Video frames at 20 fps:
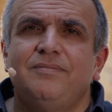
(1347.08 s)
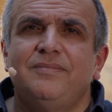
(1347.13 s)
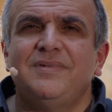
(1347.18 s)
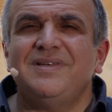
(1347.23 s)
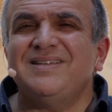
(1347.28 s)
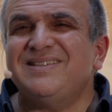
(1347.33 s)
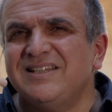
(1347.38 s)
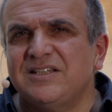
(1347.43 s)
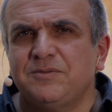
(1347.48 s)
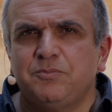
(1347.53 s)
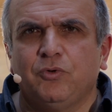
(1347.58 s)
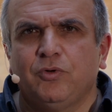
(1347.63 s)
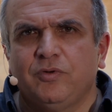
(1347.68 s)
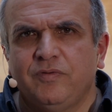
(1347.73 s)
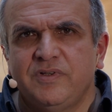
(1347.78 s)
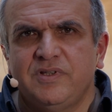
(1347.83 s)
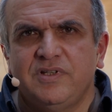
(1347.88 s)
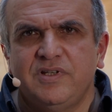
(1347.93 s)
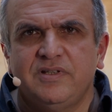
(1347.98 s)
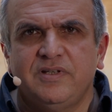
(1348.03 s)
This is more of
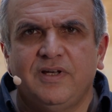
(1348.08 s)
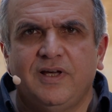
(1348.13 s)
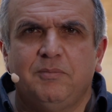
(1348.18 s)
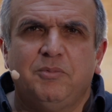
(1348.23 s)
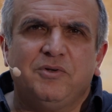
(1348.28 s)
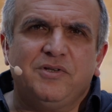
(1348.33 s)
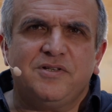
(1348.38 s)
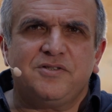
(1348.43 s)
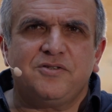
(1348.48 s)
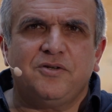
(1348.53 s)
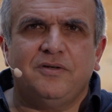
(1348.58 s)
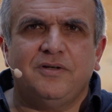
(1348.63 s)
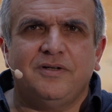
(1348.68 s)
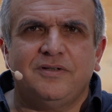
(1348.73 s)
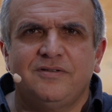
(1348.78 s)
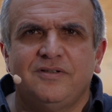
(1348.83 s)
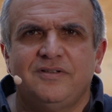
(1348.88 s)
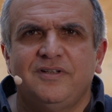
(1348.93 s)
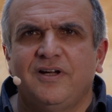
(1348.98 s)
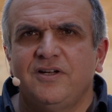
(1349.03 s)
a detail, but it's
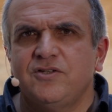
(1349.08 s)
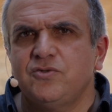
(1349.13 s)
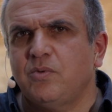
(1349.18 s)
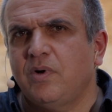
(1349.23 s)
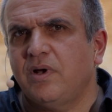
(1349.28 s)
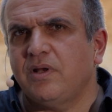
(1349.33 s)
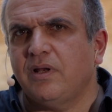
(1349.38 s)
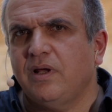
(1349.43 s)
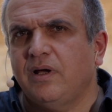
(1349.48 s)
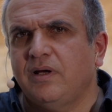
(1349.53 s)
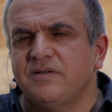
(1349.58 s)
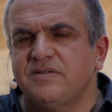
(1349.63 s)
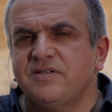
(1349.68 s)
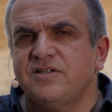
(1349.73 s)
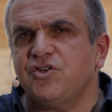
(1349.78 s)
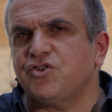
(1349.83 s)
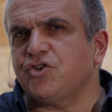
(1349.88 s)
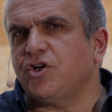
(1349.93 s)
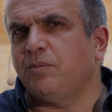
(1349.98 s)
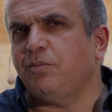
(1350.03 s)
a nice one.
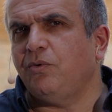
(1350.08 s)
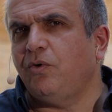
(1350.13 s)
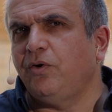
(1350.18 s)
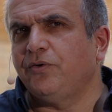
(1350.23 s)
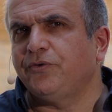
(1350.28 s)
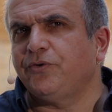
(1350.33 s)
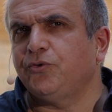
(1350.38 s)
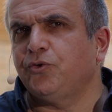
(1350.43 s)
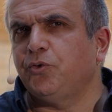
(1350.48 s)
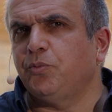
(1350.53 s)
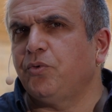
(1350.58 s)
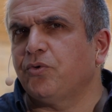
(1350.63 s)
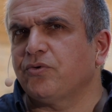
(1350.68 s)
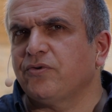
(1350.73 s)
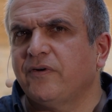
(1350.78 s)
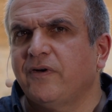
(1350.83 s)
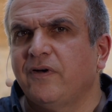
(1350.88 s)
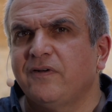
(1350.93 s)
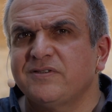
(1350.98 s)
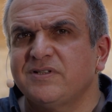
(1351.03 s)
C# also supports
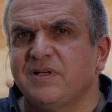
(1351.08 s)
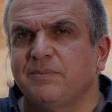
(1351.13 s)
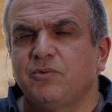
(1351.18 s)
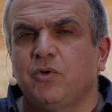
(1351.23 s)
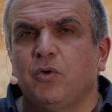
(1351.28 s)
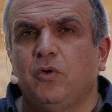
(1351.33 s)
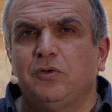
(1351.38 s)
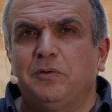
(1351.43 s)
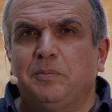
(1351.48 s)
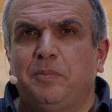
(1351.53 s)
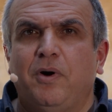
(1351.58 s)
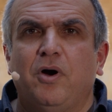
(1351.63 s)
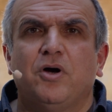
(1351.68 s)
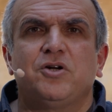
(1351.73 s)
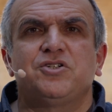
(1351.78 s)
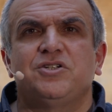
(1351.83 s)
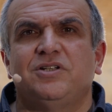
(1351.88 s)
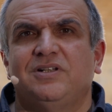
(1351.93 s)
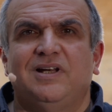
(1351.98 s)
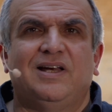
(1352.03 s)
a concept called
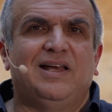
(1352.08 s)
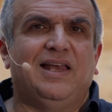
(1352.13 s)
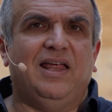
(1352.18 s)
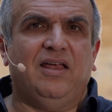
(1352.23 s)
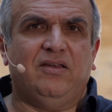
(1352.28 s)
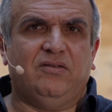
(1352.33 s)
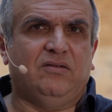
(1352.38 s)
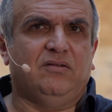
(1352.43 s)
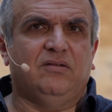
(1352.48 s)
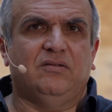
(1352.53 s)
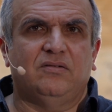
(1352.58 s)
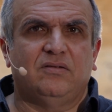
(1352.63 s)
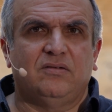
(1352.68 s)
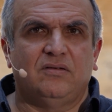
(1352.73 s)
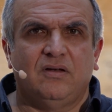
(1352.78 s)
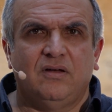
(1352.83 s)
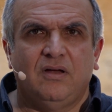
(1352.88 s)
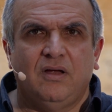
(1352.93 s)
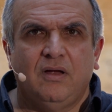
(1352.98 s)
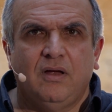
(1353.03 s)
partial
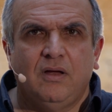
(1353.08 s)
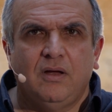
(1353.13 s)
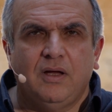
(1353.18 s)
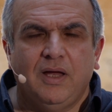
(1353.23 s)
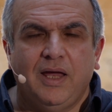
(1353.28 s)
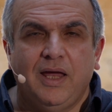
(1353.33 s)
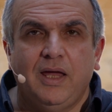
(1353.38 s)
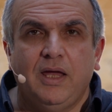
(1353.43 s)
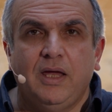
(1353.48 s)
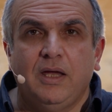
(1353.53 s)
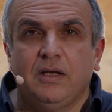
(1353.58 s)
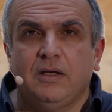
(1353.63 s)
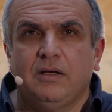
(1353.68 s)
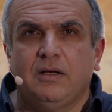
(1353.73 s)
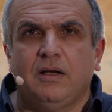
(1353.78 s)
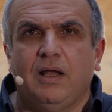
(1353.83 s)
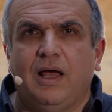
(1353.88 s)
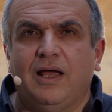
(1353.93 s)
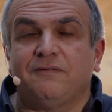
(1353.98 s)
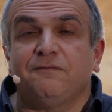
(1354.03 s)
classes.
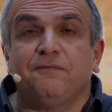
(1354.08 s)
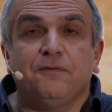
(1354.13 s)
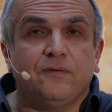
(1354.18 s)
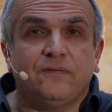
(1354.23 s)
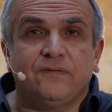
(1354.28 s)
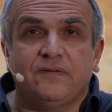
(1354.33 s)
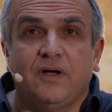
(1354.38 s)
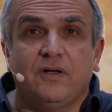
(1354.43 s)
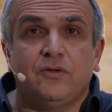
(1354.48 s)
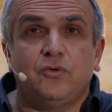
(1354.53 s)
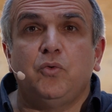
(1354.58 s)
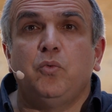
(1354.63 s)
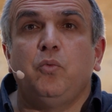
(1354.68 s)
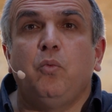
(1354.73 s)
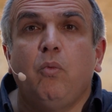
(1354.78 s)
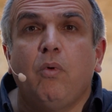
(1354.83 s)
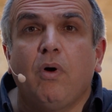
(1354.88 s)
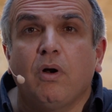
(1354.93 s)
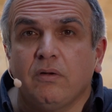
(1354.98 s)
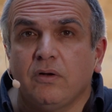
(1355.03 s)
And at first sight, you
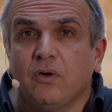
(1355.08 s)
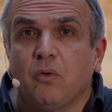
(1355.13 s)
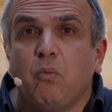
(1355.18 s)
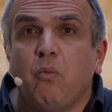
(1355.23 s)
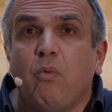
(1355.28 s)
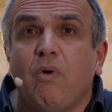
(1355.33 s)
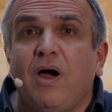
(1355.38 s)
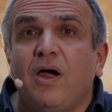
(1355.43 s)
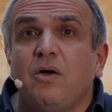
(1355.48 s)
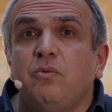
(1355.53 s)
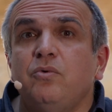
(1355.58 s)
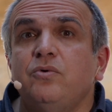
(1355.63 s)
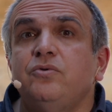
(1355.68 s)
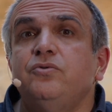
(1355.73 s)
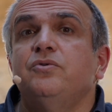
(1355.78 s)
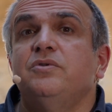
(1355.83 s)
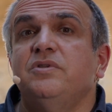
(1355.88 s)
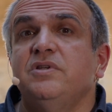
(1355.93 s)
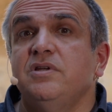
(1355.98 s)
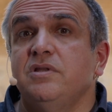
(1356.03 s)
wonder, why would
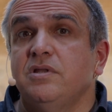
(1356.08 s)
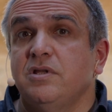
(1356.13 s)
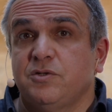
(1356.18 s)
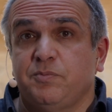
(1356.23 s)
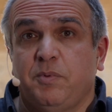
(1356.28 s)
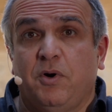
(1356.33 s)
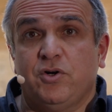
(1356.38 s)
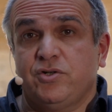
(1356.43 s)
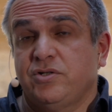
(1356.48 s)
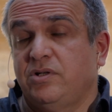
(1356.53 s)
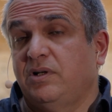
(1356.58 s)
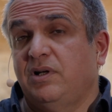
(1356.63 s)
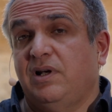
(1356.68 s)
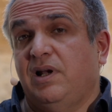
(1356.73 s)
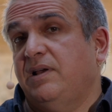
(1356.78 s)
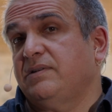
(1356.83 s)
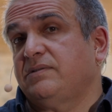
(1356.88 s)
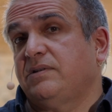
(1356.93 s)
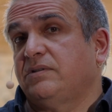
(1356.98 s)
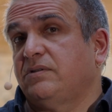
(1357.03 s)
you need this? Partial
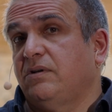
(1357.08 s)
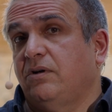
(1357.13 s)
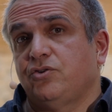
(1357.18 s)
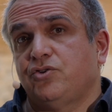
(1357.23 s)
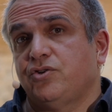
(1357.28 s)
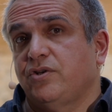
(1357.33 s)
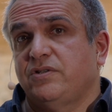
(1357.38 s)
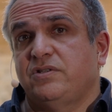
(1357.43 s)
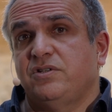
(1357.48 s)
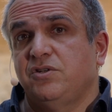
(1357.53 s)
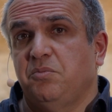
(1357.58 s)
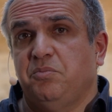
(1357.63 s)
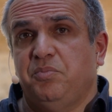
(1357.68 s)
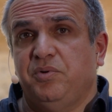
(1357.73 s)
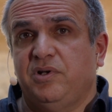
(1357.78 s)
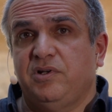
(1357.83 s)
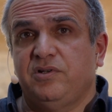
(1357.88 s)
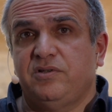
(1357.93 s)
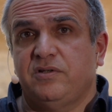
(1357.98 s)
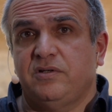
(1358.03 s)
classes are just the
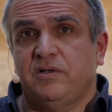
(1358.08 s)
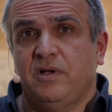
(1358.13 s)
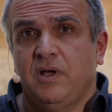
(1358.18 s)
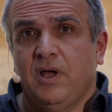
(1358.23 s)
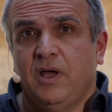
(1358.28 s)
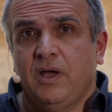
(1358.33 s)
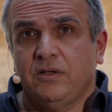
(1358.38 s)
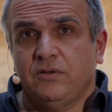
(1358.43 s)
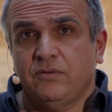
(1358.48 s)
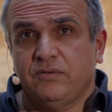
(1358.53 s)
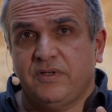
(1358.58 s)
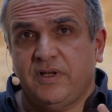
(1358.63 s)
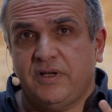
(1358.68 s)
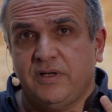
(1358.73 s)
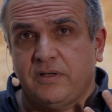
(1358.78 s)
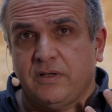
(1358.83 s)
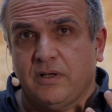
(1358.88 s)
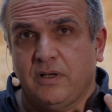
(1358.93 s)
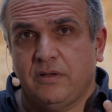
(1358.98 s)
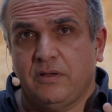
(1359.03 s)
ability to
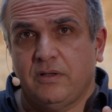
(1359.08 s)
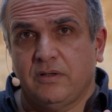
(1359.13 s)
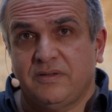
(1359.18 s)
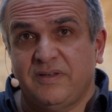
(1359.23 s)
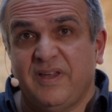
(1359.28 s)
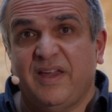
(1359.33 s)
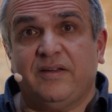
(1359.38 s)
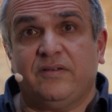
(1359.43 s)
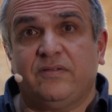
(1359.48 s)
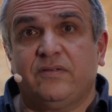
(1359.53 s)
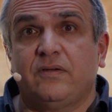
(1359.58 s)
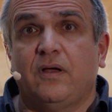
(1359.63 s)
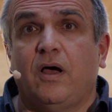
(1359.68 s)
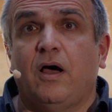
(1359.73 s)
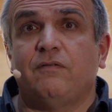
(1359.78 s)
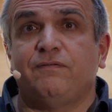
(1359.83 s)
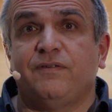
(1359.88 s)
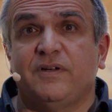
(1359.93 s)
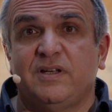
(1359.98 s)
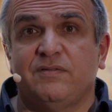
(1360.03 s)
take the text
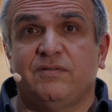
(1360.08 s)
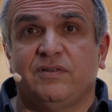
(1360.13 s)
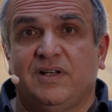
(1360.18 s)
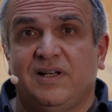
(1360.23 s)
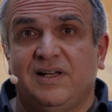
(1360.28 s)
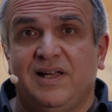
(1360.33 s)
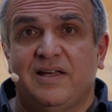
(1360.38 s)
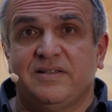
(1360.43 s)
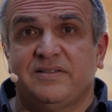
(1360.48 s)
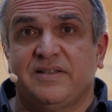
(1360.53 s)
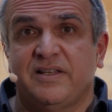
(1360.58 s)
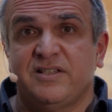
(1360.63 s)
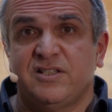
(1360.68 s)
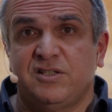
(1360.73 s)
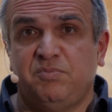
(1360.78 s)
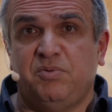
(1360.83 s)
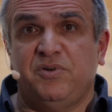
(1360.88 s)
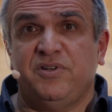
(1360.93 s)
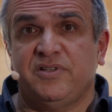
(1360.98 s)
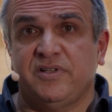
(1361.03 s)
of a given class and
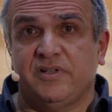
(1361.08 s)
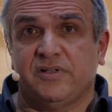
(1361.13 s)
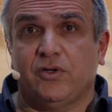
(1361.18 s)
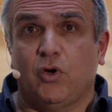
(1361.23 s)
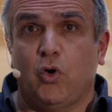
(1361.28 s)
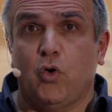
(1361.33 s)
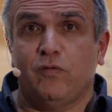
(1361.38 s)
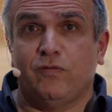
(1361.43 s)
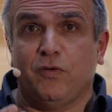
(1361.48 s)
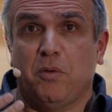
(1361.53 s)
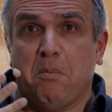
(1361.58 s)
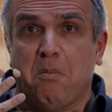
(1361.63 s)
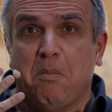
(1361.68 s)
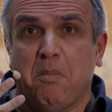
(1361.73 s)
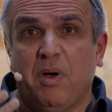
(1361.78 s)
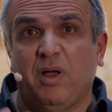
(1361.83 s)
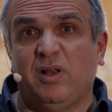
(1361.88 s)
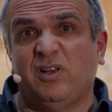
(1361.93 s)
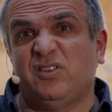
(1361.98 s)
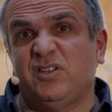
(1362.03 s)
split it over
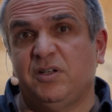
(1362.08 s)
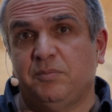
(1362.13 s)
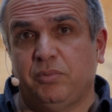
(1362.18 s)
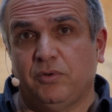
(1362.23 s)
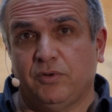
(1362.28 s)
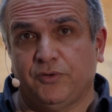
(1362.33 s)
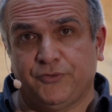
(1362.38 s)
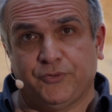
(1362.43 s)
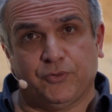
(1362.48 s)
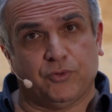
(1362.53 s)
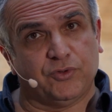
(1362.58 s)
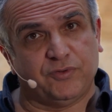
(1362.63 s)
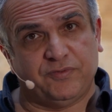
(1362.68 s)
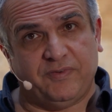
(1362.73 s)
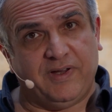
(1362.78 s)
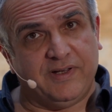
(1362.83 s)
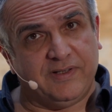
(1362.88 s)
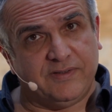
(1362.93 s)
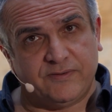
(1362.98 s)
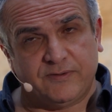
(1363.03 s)
multiple source
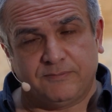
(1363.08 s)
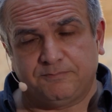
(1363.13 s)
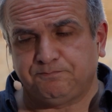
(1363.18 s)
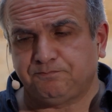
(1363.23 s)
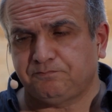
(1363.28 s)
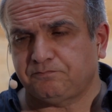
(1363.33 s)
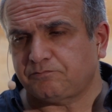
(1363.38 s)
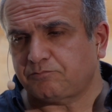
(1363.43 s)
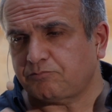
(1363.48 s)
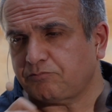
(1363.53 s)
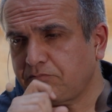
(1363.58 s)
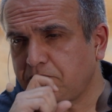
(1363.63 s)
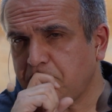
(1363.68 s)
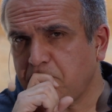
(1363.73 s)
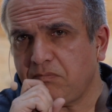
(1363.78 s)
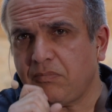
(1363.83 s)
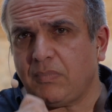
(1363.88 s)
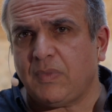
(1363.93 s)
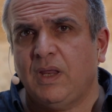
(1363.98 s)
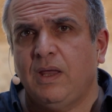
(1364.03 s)
files.
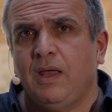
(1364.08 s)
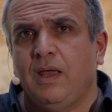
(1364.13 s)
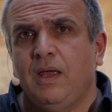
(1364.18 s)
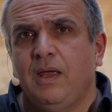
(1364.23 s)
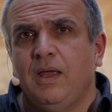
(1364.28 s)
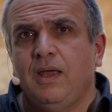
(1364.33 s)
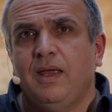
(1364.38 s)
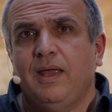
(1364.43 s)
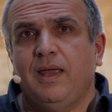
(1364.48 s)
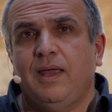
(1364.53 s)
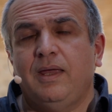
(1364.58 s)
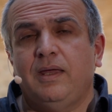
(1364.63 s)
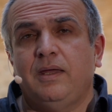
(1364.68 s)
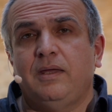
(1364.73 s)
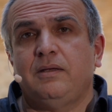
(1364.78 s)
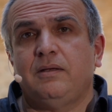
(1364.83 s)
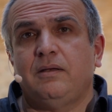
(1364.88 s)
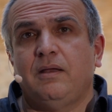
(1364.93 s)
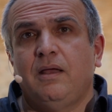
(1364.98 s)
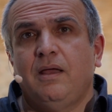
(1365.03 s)

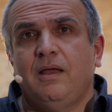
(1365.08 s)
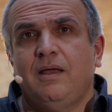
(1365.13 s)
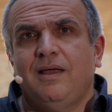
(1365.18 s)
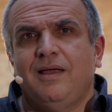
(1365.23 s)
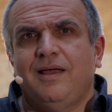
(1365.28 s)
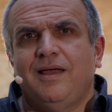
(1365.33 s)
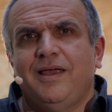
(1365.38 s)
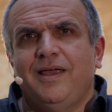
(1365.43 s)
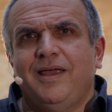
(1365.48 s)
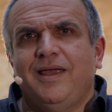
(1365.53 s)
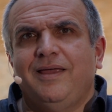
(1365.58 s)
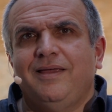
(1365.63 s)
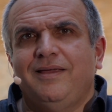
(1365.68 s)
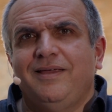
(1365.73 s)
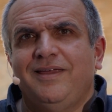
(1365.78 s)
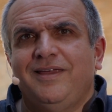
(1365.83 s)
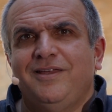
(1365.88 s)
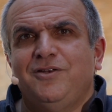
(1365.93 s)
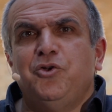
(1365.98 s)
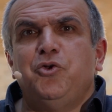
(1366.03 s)
And
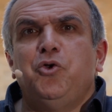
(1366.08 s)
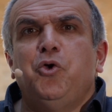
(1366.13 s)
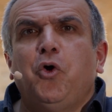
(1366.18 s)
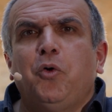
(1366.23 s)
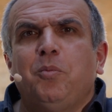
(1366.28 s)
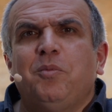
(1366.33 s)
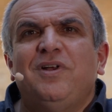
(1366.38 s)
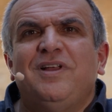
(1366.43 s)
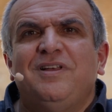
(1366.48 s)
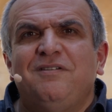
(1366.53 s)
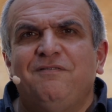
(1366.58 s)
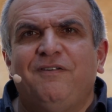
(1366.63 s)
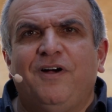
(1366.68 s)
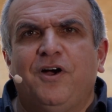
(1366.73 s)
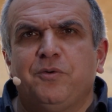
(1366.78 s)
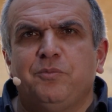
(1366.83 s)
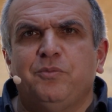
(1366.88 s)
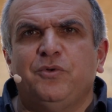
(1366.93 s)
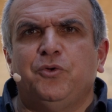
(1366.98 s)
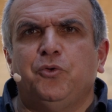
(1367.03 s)
in a normal
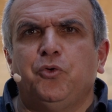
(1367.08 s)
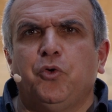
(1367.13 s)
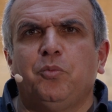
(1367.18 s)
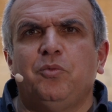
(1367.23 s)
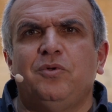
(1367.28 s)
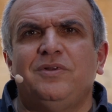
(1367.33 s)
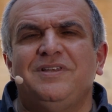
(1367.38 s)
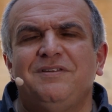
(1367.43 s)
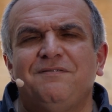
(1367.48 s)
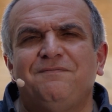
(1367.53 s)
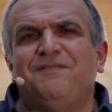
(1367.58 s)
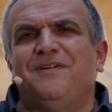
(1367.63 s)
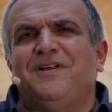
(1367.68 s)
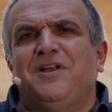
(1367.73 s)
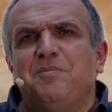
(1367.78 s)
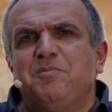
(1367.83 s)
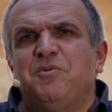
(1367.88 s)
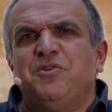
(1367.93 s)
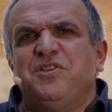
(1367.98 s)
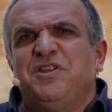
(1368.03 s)
environment, normal
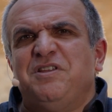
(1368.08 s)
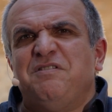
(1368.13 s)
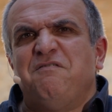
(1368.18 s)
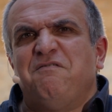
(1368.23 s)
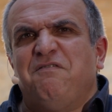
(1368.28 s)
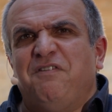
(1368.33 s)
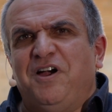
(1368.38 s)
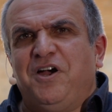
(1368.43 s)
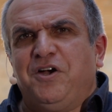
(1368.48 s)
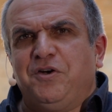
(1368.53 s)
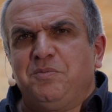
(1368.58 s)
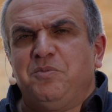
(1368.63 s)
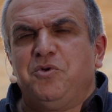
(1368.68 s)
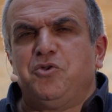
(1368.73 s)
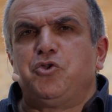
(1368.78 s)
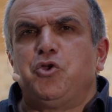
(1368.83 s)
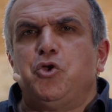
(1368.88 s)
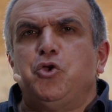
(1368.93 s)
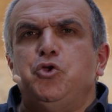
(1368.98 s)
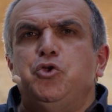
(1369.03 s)
development
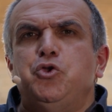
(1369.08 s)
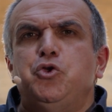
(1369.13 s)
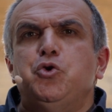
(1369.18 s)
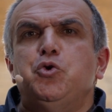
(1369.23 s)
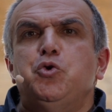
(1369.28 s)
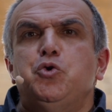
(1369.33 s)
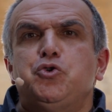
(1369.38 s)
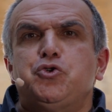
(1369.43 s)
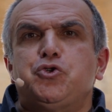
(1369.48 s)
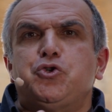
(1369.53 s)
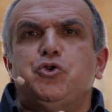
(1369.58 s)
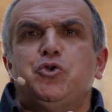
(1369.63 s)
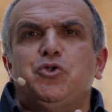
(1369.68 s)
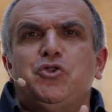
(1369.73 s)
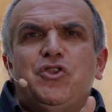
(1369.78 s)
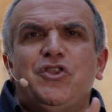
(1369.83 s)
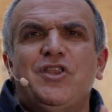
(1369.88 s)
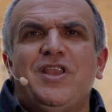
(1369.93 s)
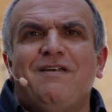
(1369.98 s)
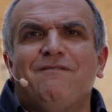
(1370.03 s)
environment, you
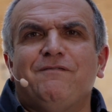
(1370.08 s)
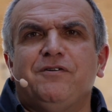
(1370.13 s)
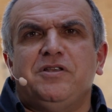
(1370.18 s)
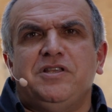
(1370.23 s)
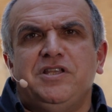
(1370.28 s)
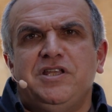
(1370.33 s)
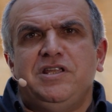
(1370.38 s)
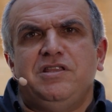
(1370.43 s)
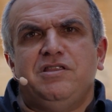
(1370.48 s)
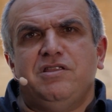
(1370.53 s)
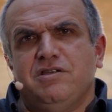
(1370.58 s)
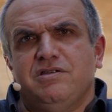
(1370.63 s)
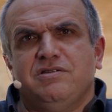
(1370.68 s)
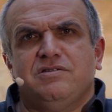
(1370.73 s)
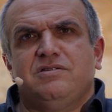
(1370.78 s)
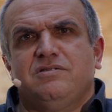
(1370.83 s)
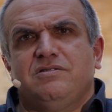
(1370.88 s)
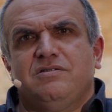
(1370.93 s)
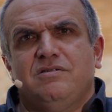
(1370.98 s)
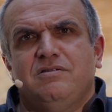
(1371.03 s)
should never need
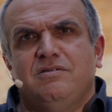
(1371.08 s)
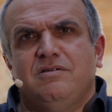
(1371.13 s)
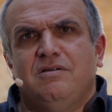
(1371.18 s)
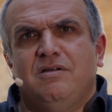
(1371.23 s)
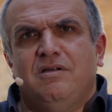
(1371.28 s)
this.